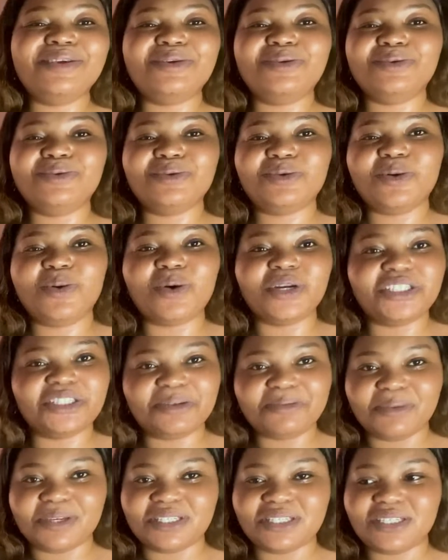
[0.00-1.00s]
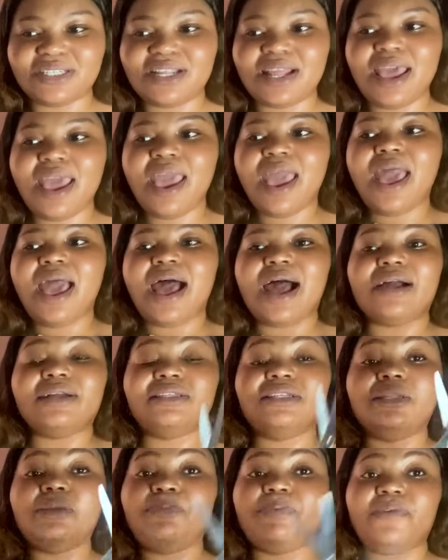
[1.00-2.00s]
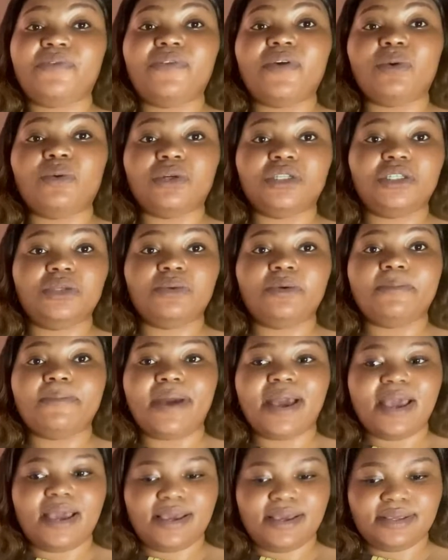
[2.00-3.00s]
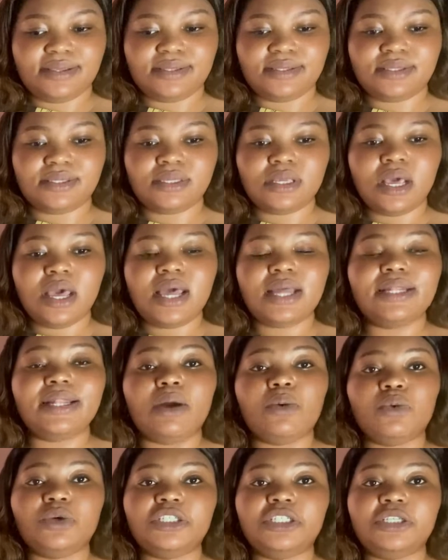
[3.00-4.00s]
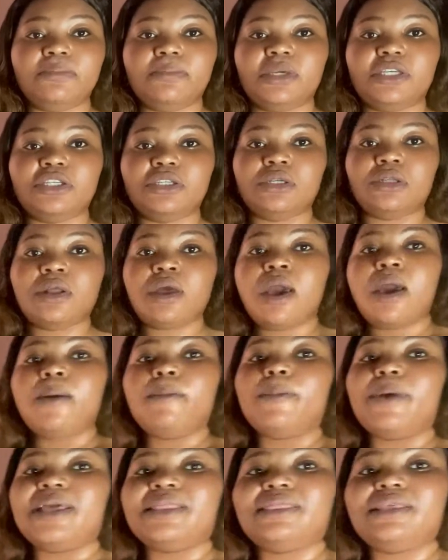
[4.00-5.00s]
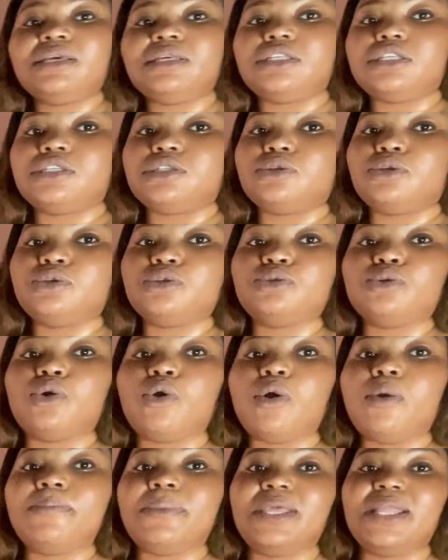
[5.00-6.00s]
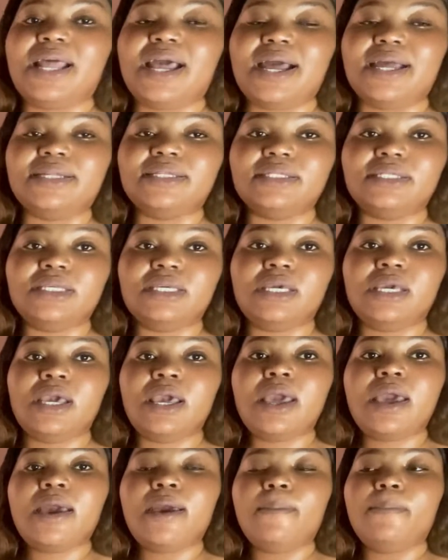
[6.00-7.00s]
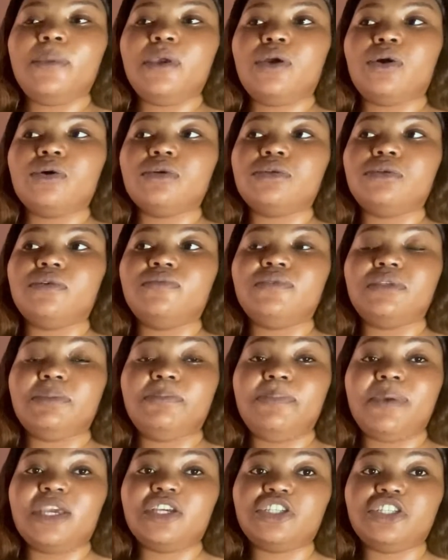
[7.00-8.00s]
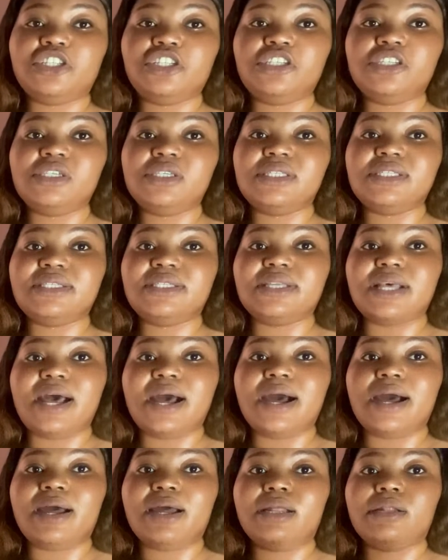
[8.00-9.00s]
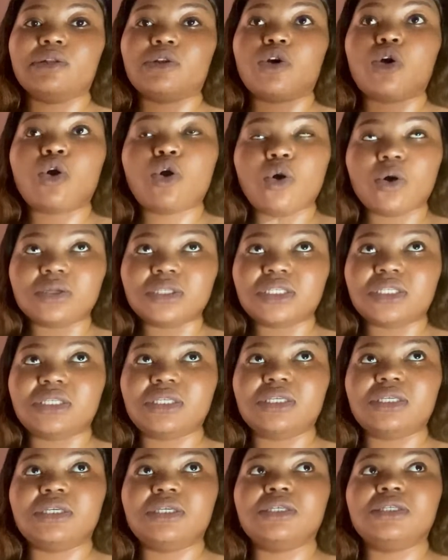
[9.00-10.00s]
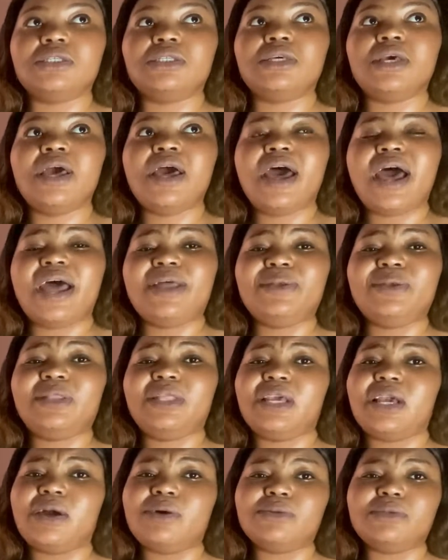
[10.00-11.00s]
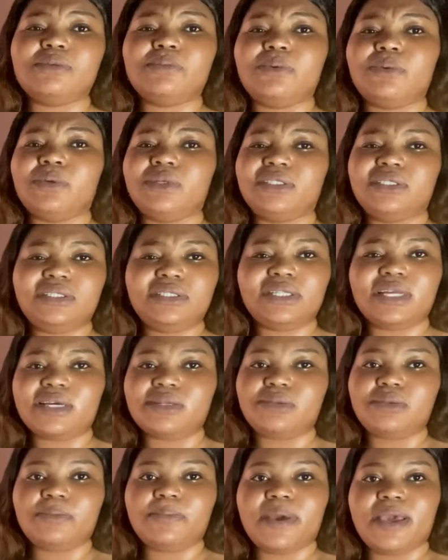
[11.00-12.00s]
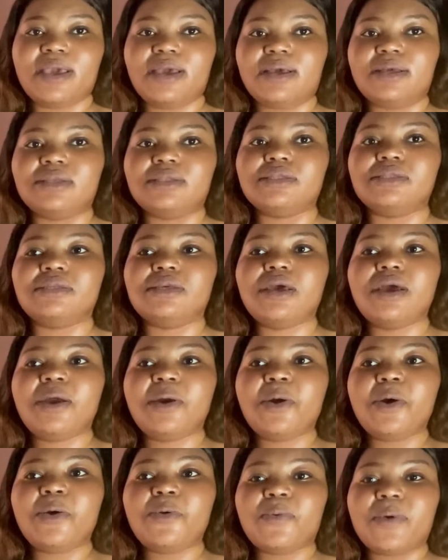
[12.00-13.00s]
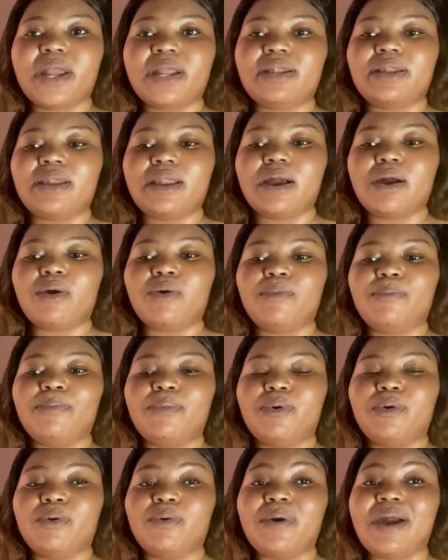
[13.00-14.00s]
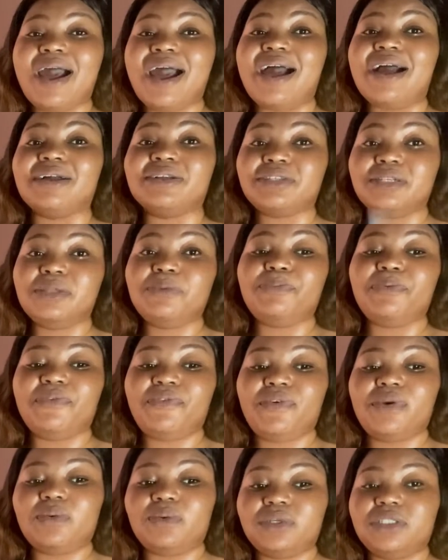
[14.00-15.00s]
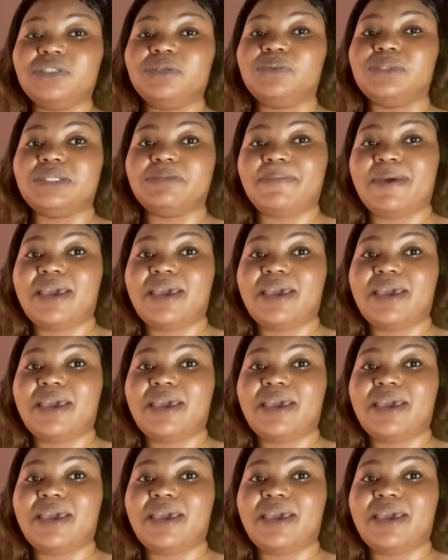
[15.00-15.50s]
use washing machine I actually prefer washing with my hands than washing machine but i think this is going to come in handy because of the bed sheets and curtains i don't think i want to be washing that with my hands right now but i actually prefer washing with my